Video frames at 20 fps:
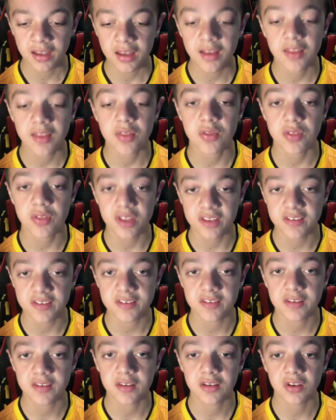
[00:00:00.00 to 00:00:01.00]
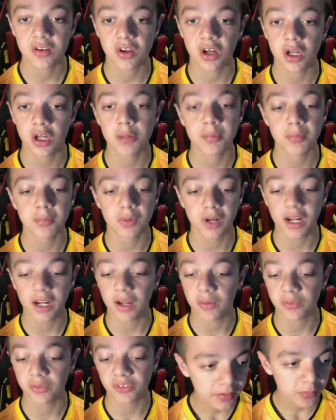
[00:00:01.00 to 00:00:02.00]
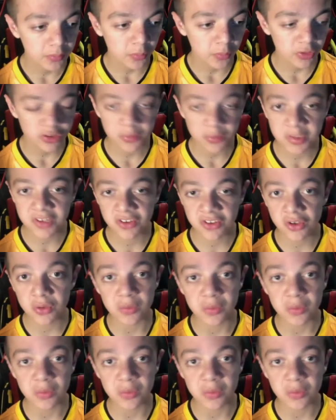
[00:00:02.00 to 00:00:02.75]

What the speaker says: this time round. What do we do?